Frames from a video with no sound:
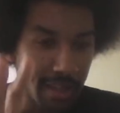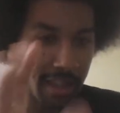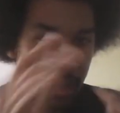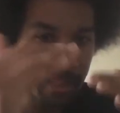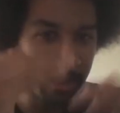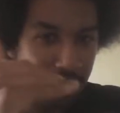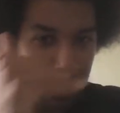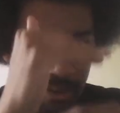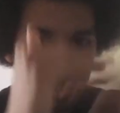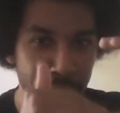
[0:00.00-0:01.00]
in
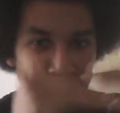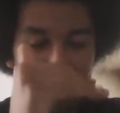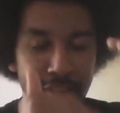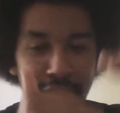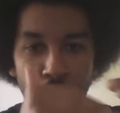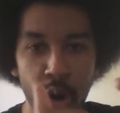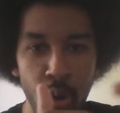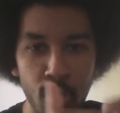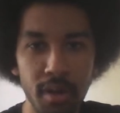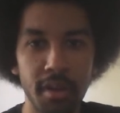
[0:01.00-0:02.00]
the
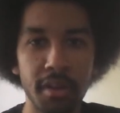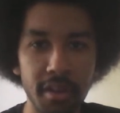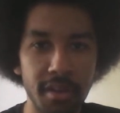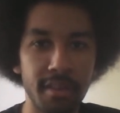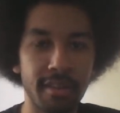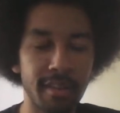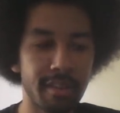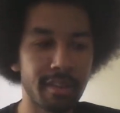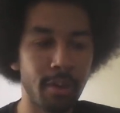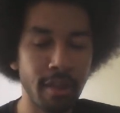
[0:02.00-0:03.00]
snow, and
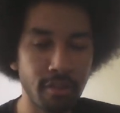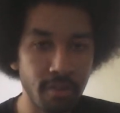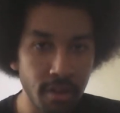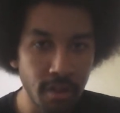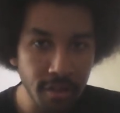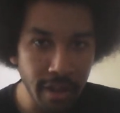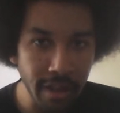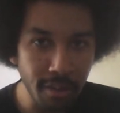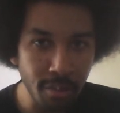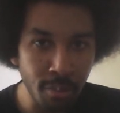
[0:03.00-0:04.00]
so I struggled
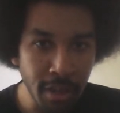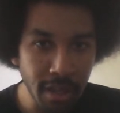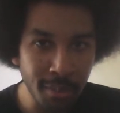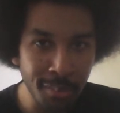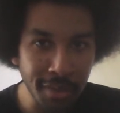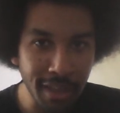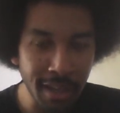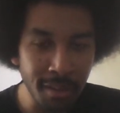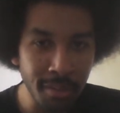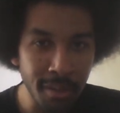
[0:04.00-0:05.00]
to read what the
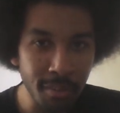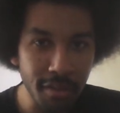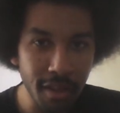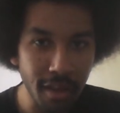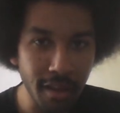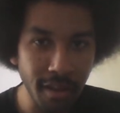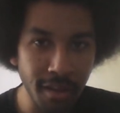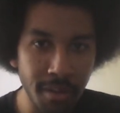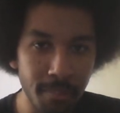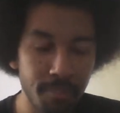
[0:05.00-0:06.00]
hell they were saying,
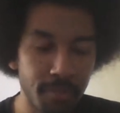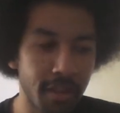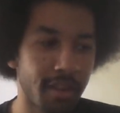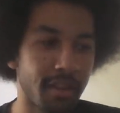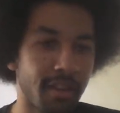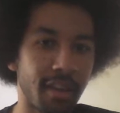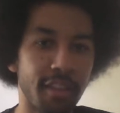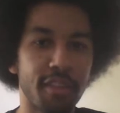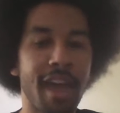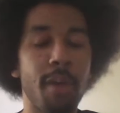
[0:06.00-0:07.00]
and
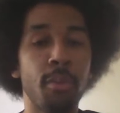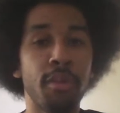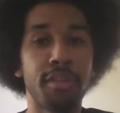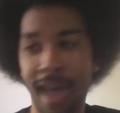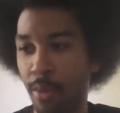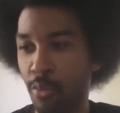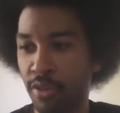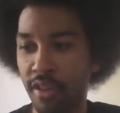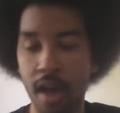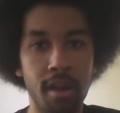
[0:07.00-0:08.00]
so that
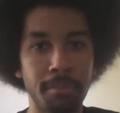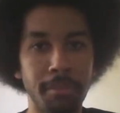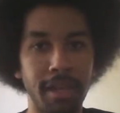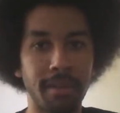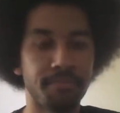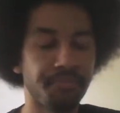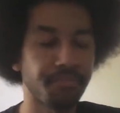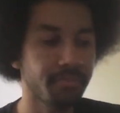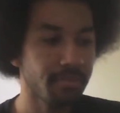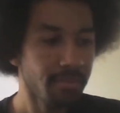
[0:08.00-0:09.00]
was not on me.
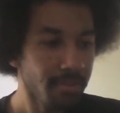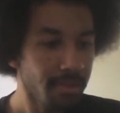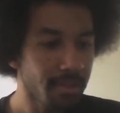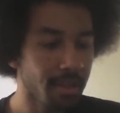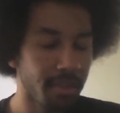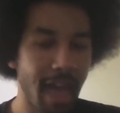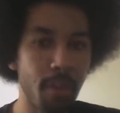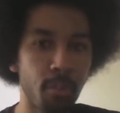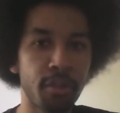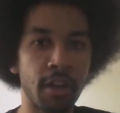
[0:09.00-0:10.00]

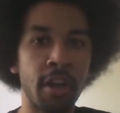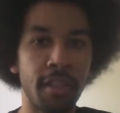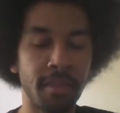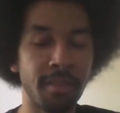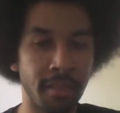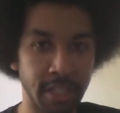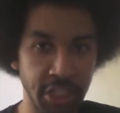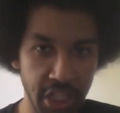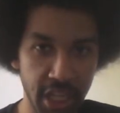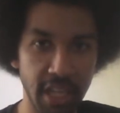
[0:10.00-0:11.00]
That was on the
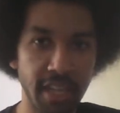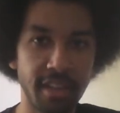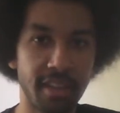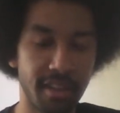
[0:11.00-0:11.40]
shitty